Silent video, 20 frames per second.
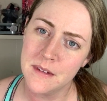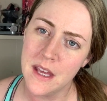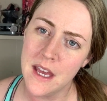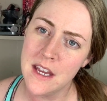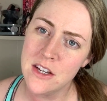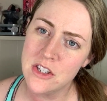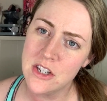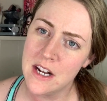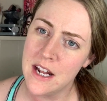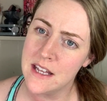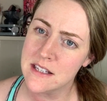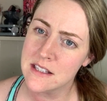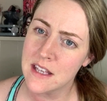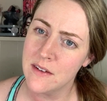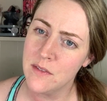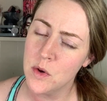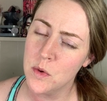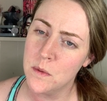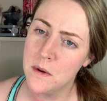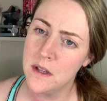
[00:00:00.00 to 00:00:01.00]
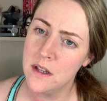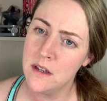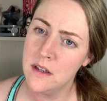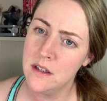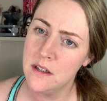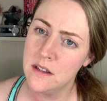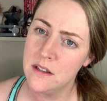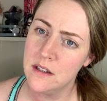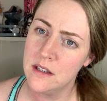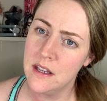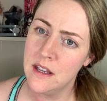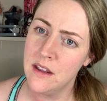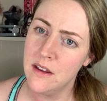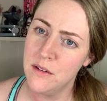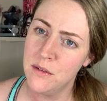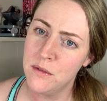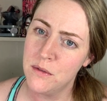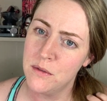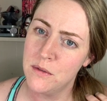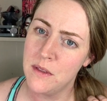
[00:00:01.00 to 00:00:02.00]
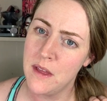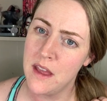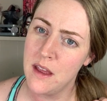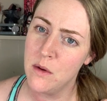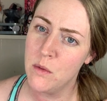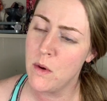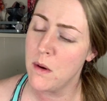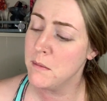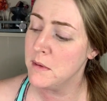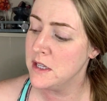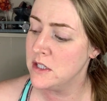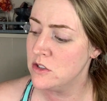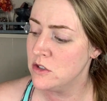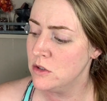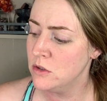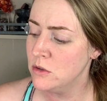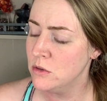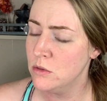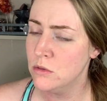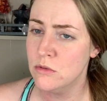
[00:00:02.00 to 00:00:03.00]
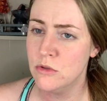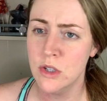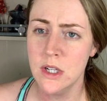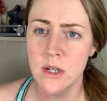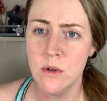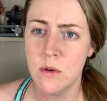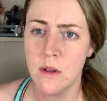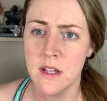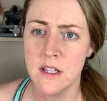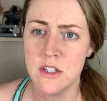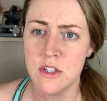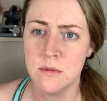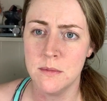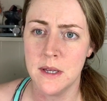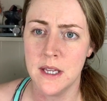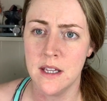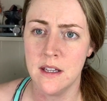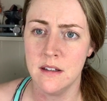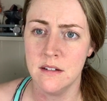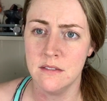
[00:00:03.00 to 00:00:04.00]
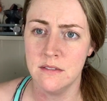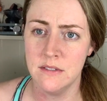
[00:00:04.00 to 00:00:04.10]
I should ask everyone if they want me to drink while I do my